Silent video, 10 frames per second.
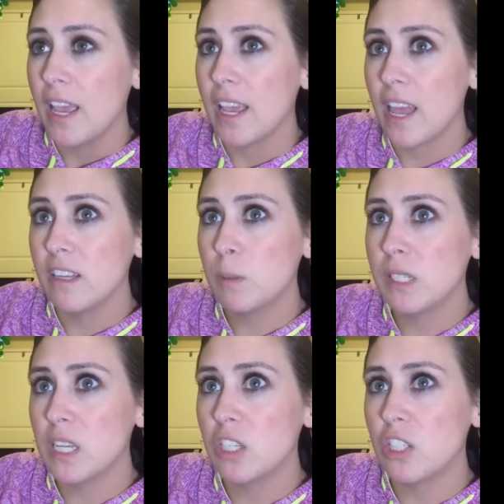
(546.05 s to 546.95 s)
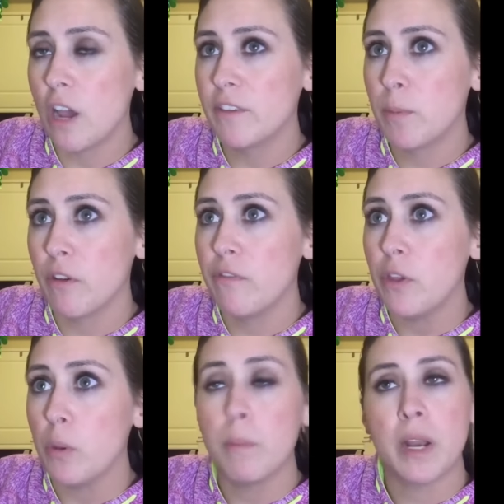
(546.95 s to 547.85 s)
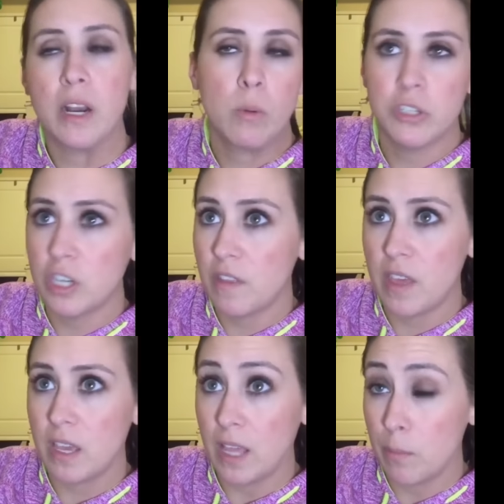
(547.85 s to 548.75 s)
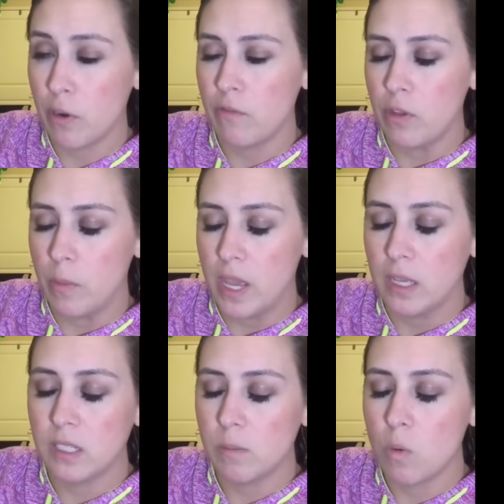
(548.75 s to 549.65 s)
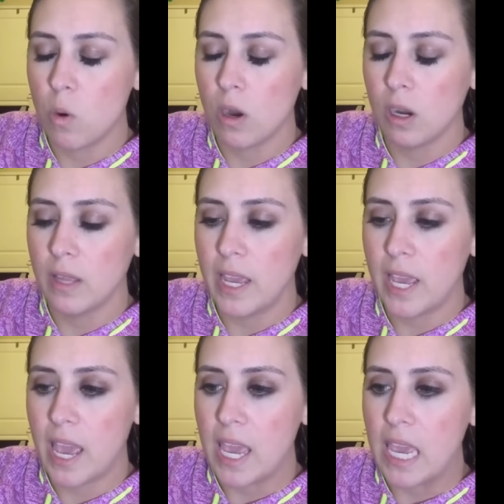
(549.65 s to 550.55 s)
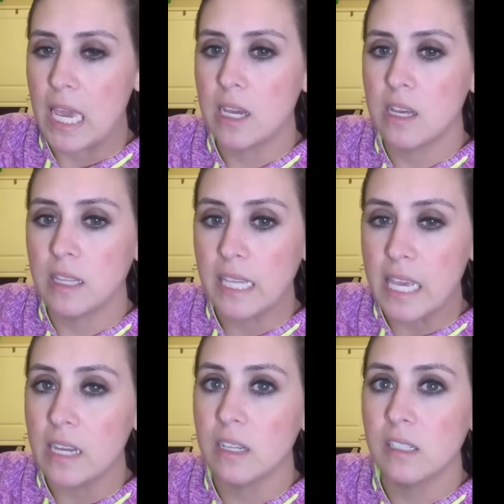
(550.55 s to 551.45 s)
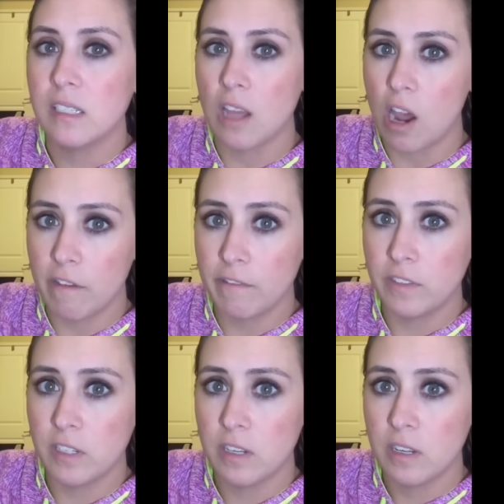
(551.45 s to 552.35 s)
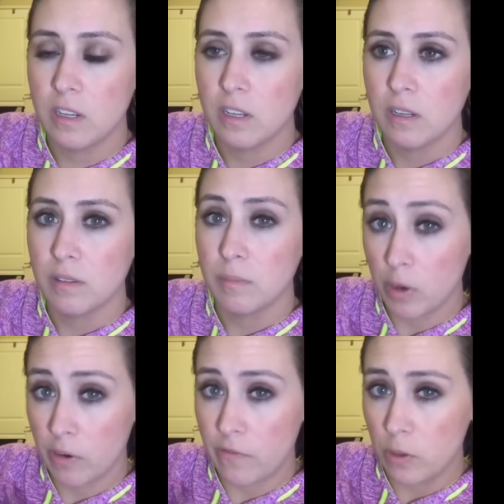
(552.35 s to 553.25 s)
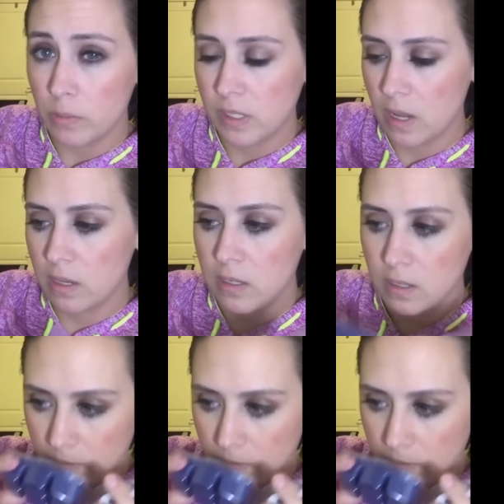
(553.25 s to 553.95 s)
it kind of smells like a soft perfume but i don't want you to think like perfumy it's more like a clean soft perfume scent